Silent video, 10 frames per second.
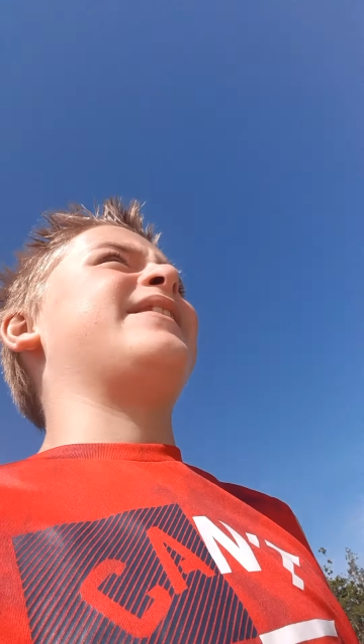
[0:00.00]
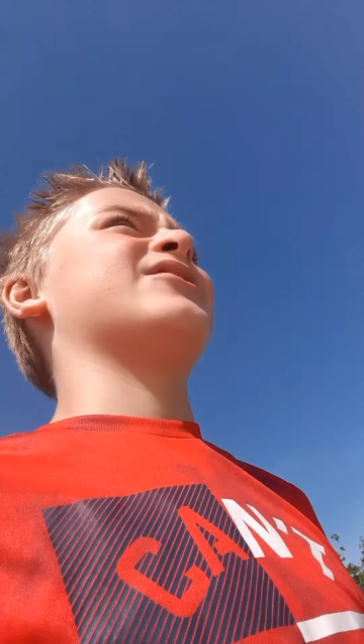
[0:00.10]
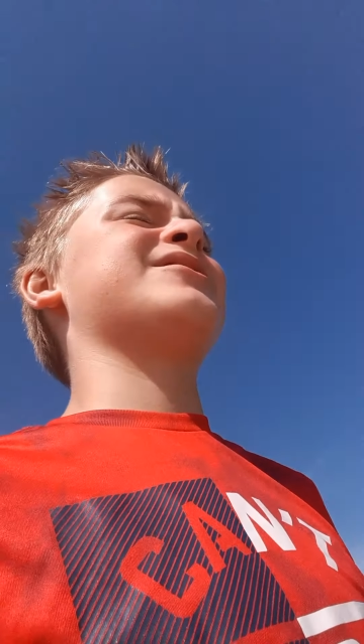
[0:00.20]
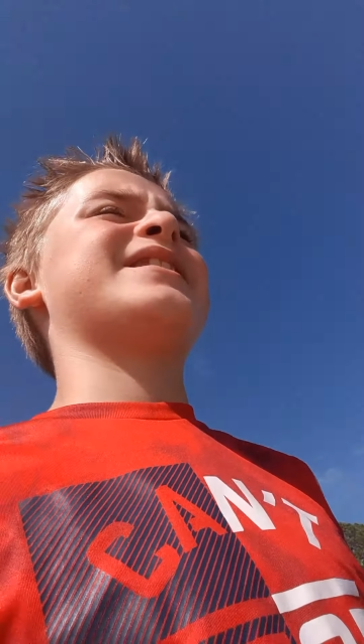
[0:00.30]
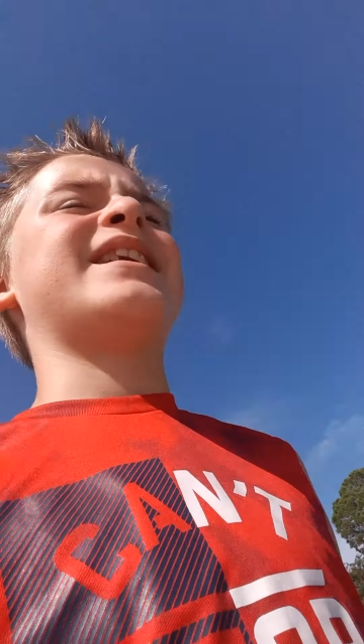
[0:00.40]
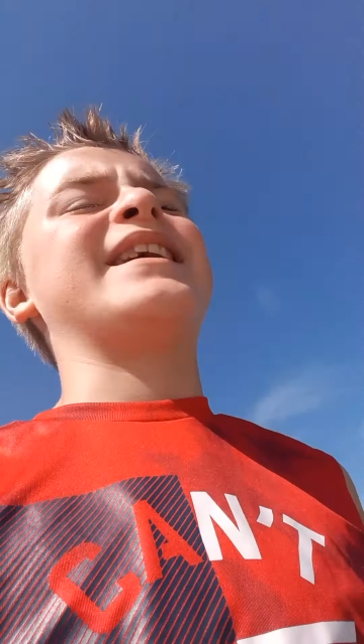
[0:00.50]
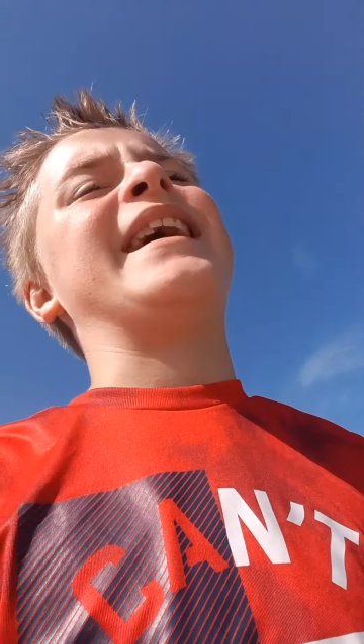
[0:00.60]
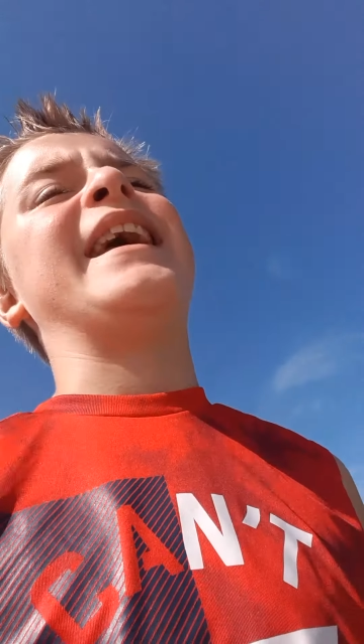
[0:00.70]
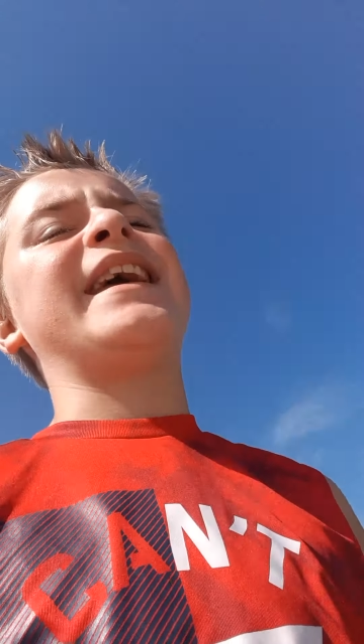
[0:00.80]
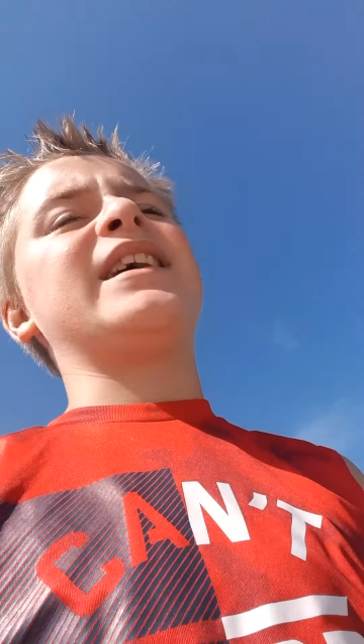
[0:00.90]
there's a kind of
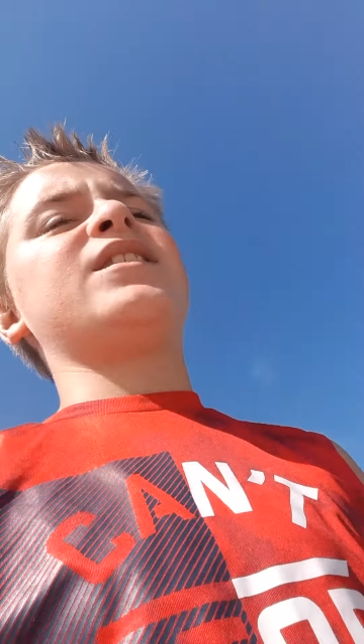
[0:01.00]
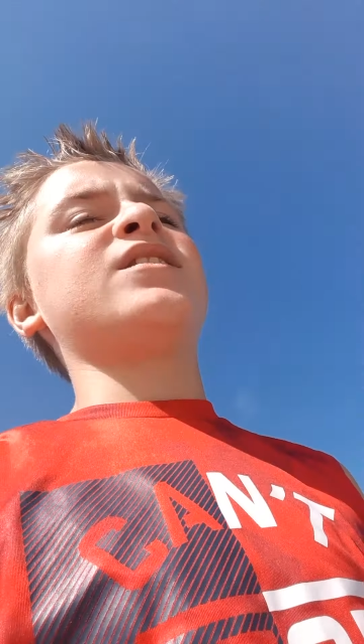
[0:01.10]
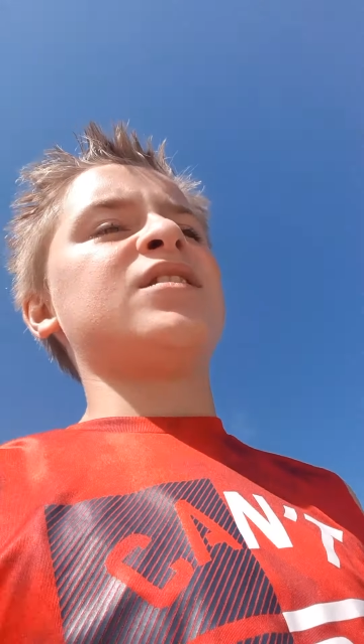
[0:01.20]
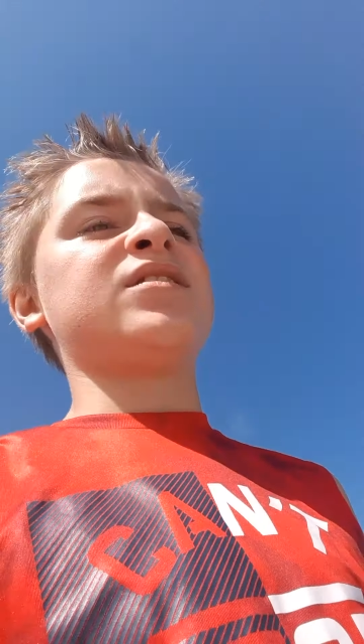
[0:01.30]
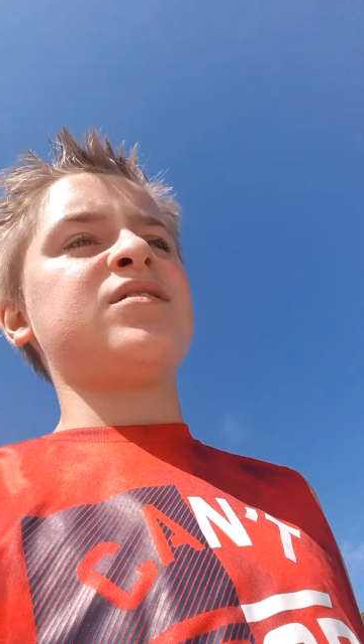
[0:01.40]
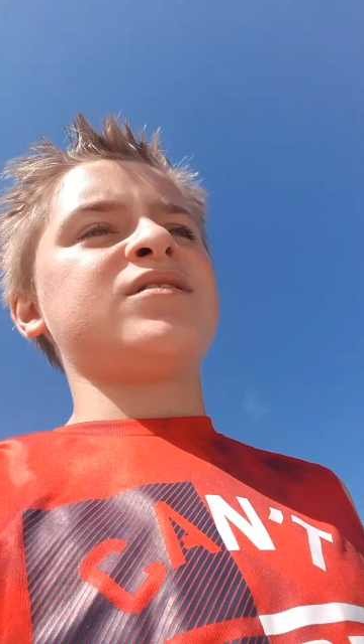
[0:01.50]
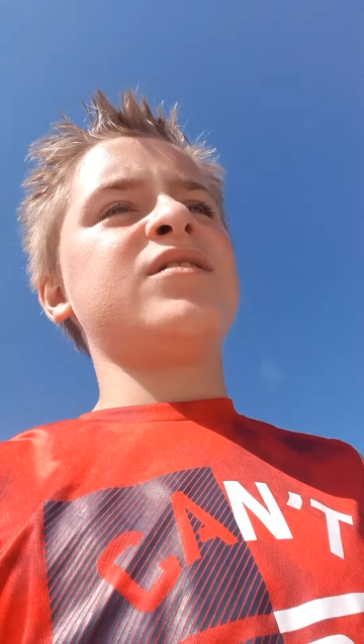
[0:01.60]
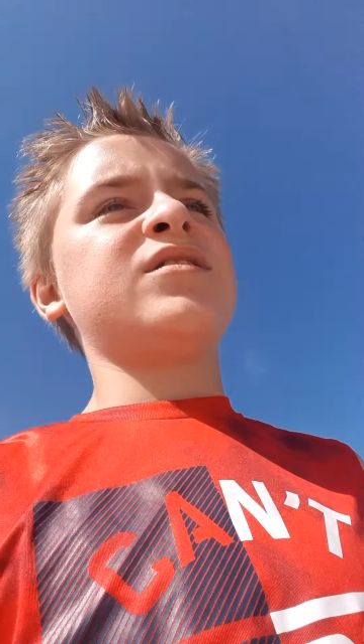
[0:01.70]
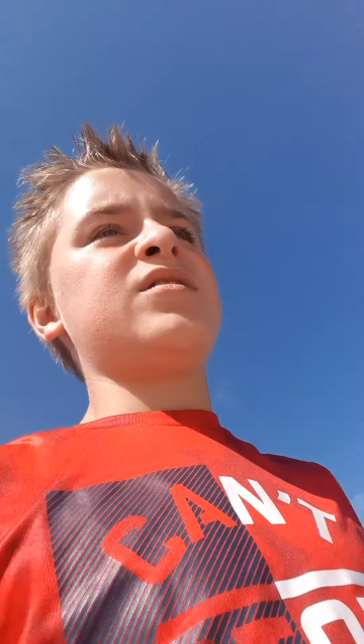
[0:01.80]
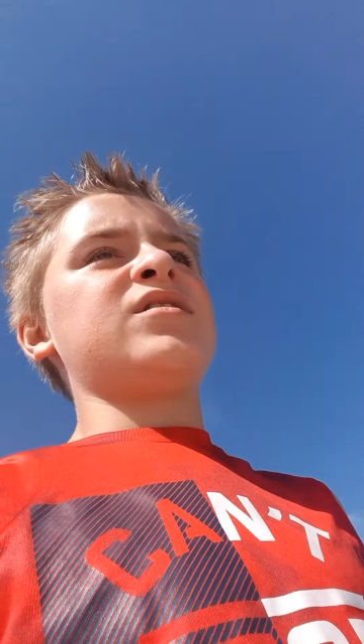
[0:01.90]
ant
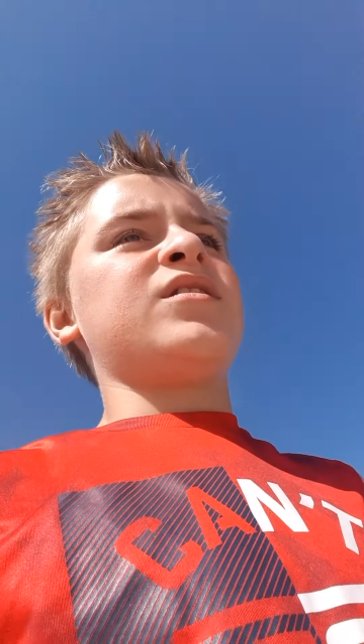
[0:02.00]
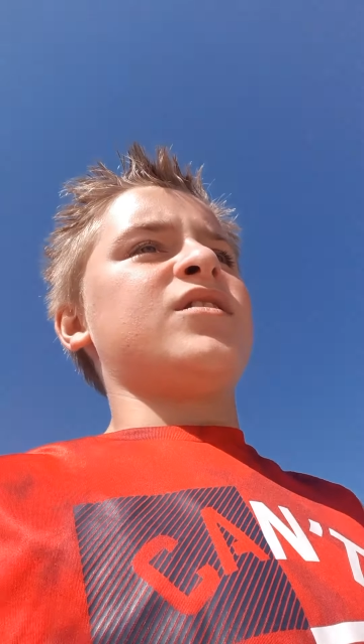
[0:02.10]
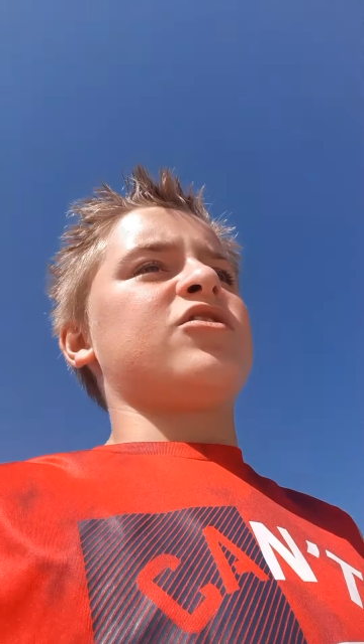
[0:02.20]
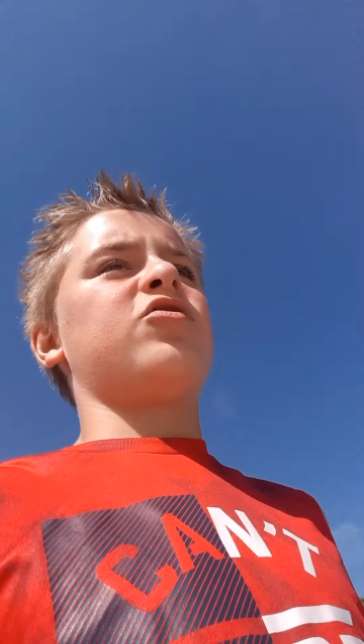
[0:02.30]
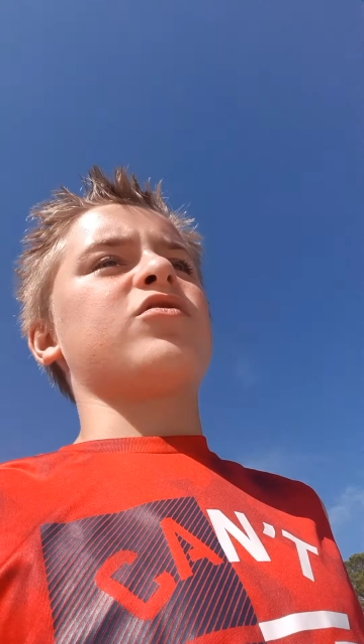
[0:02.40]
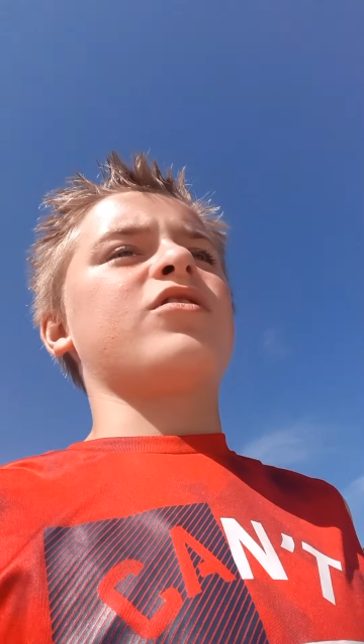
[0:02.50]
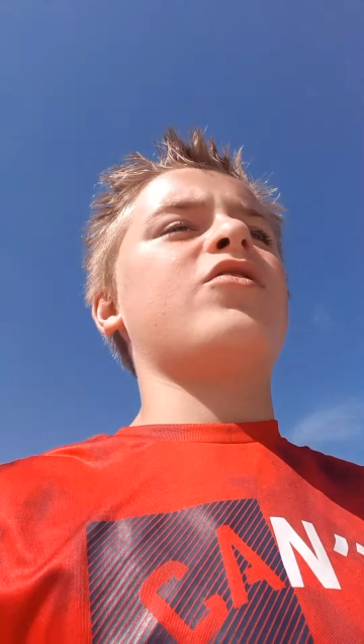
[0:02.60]
called an